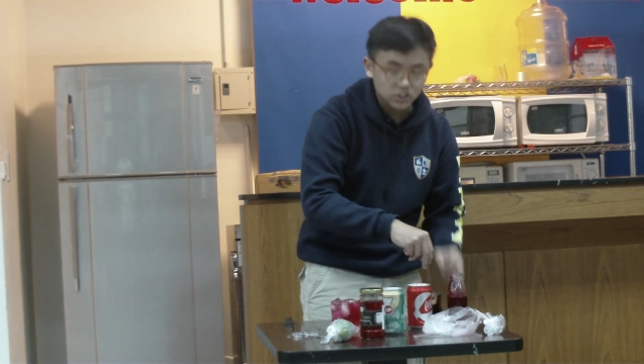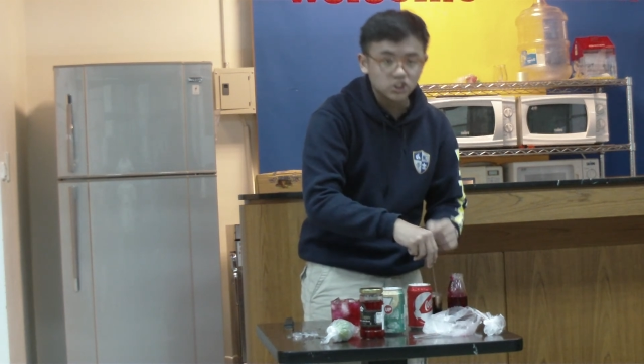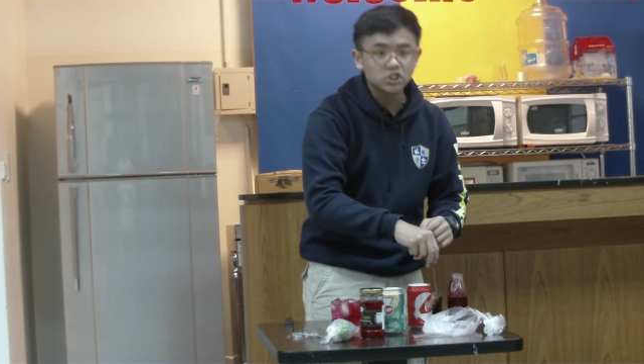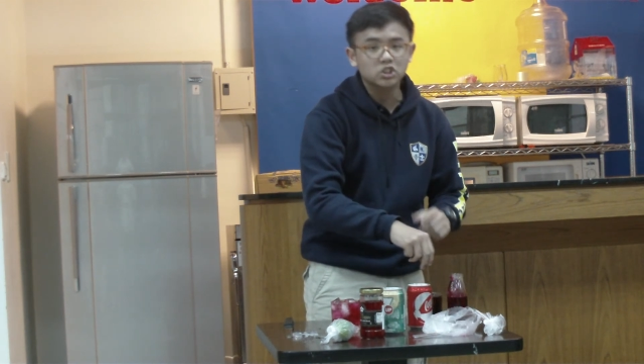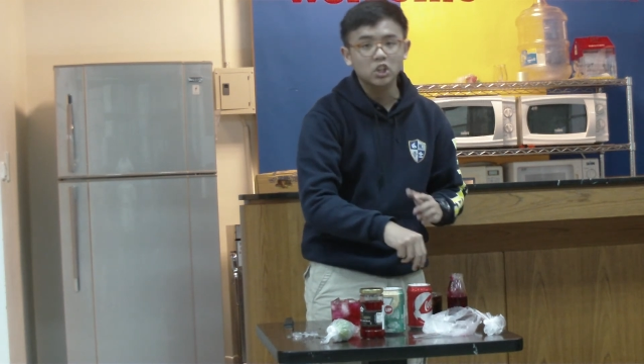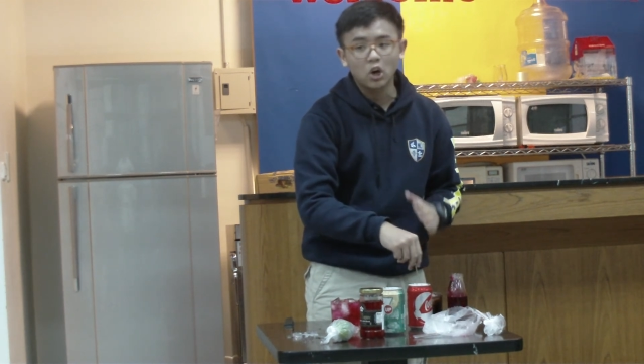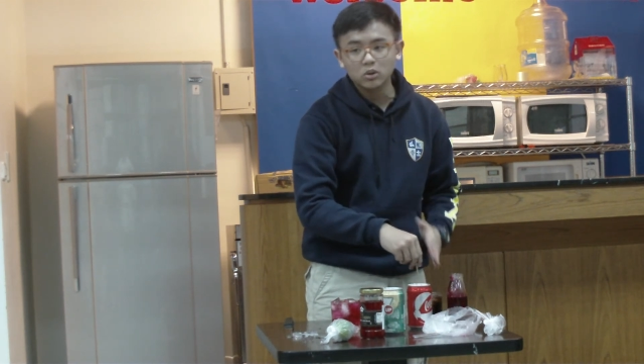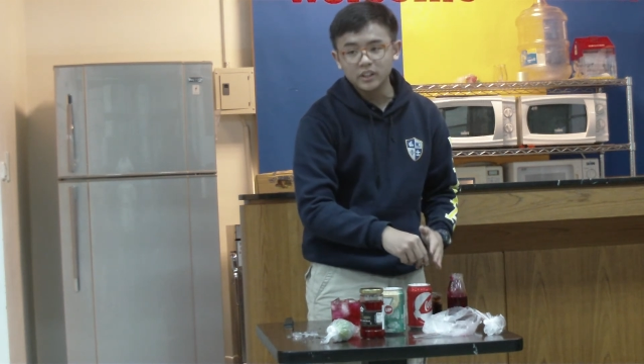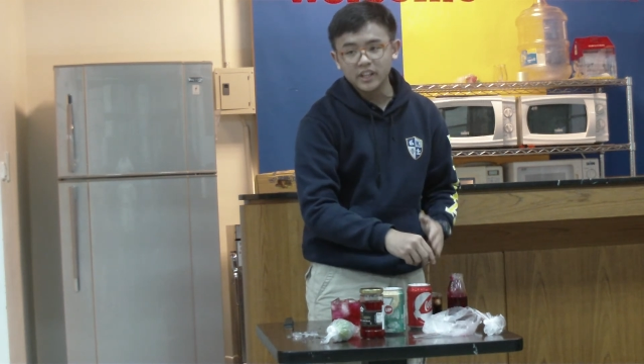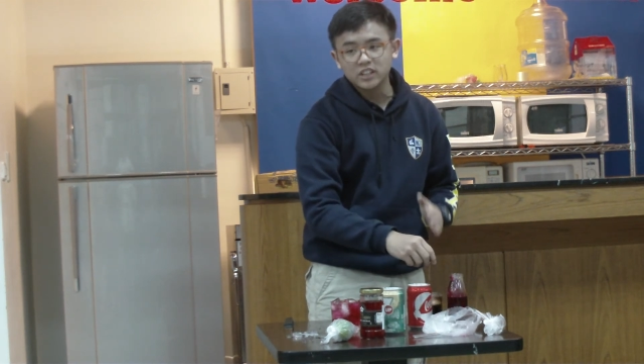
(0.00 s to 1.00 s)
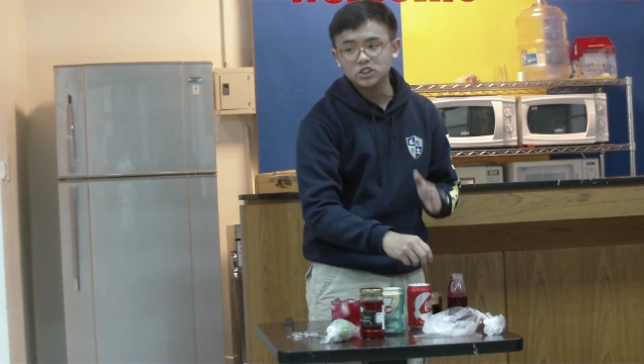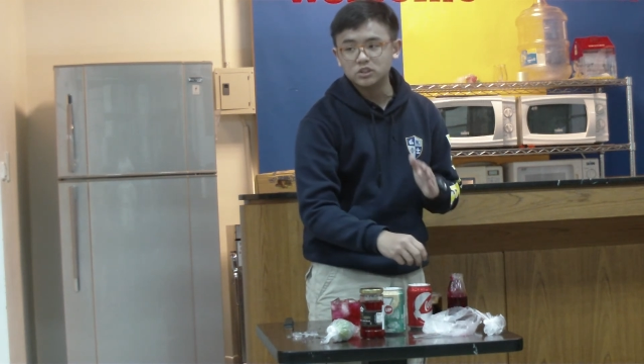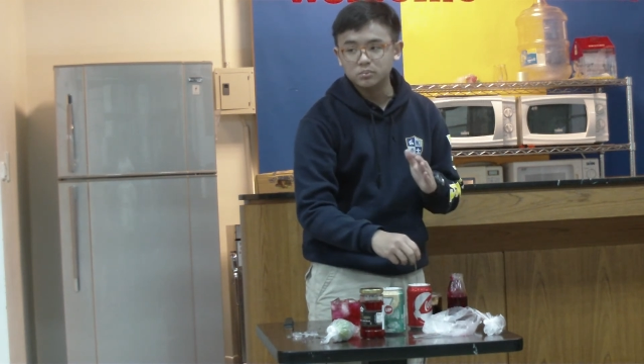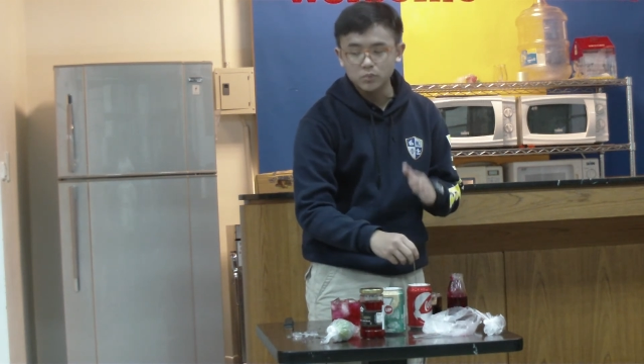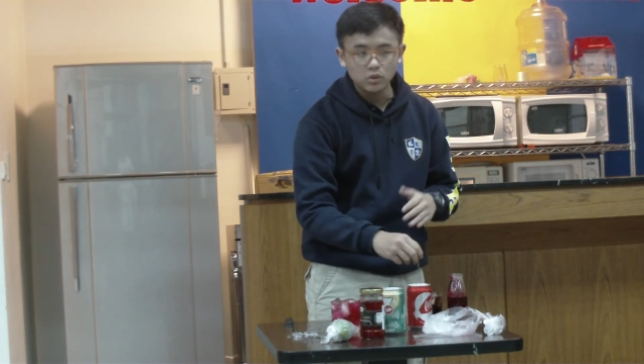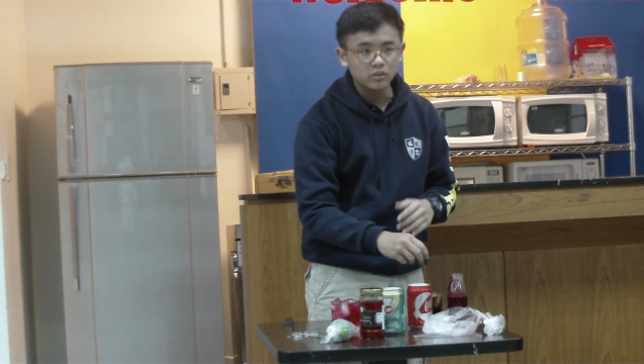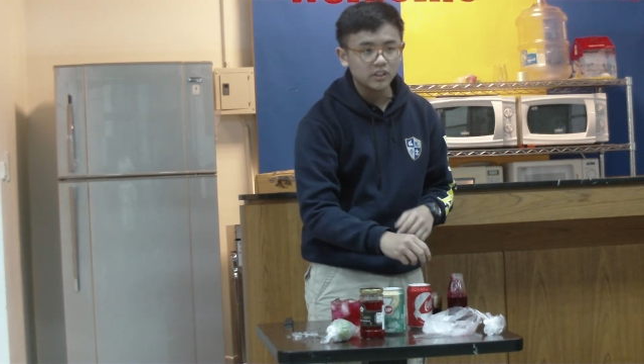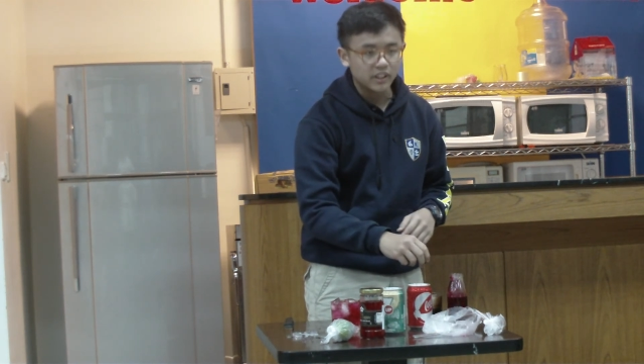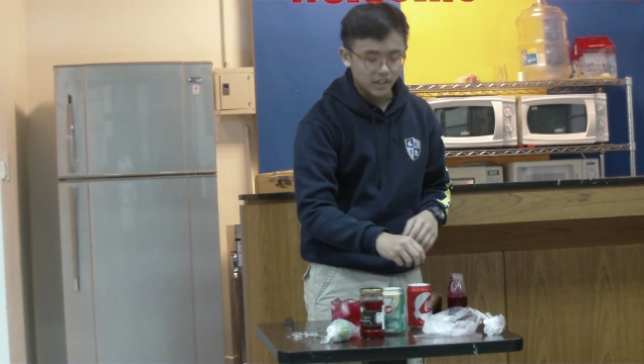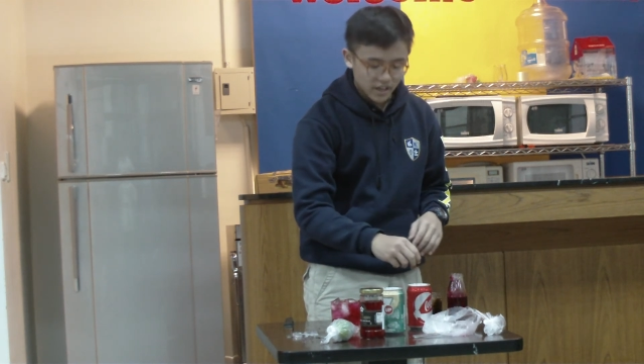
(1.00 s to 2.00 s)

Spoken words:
it slowly and smoothly.